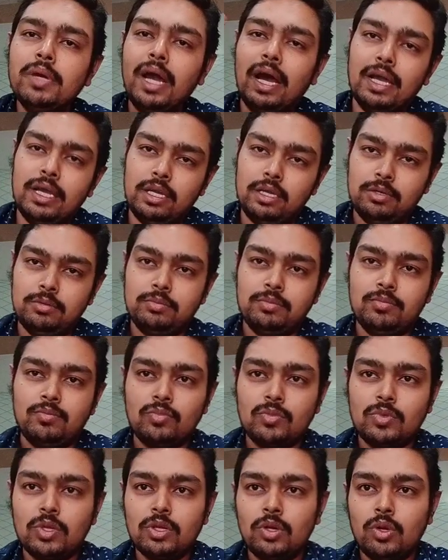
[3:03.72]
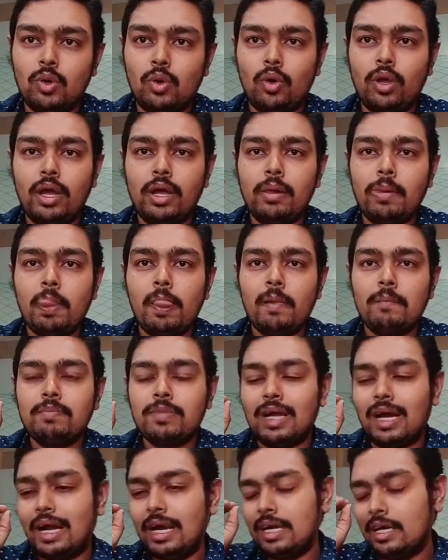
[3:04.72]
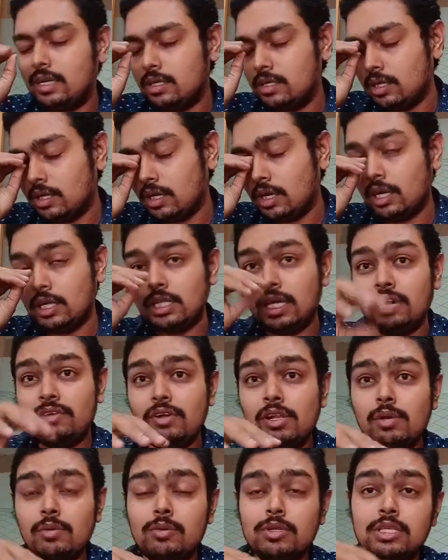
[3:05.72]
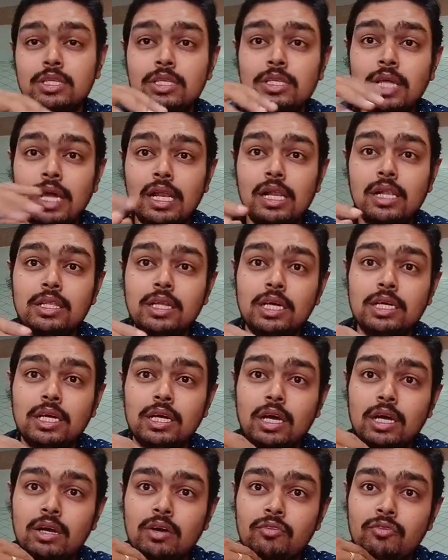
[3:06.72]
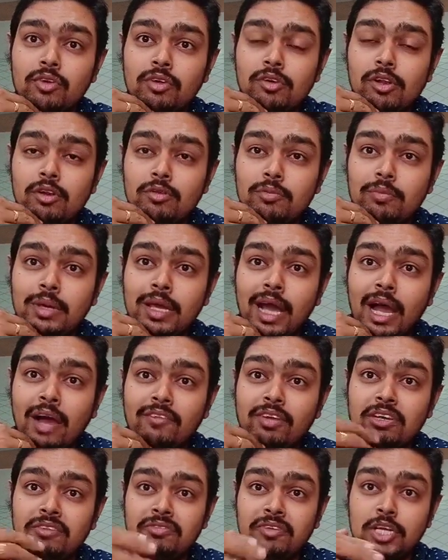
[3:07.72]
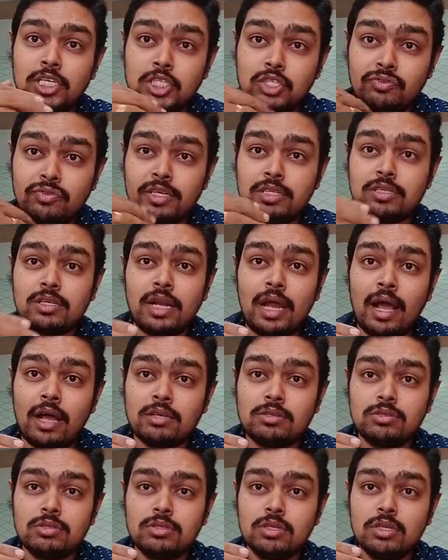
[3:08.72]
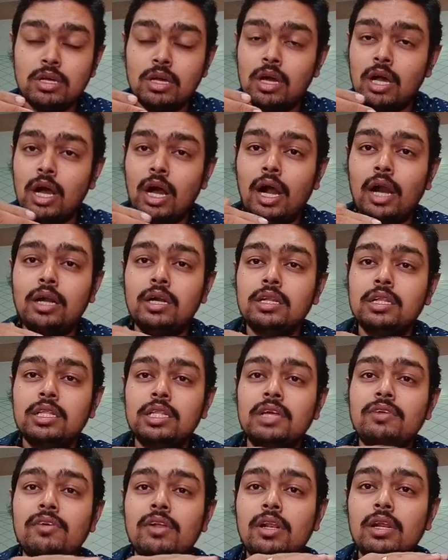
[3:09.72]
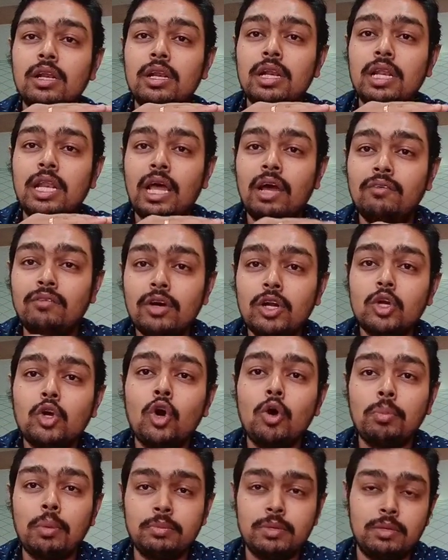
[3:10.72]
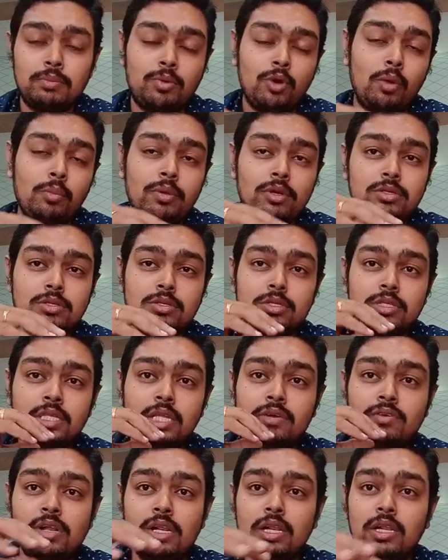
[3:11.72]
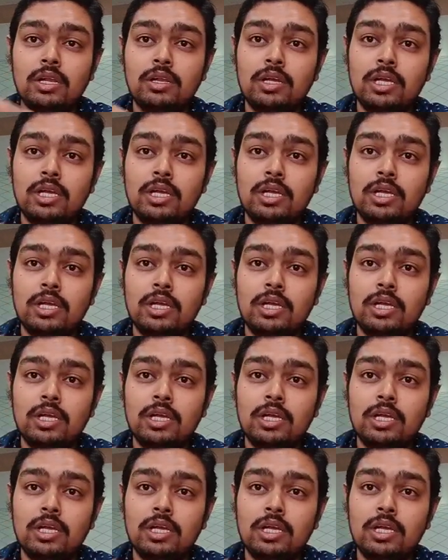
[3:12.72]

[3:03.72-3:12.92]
high, okay? And they will tell that we will be having face-to-face class, and they will never cope up their promise. They will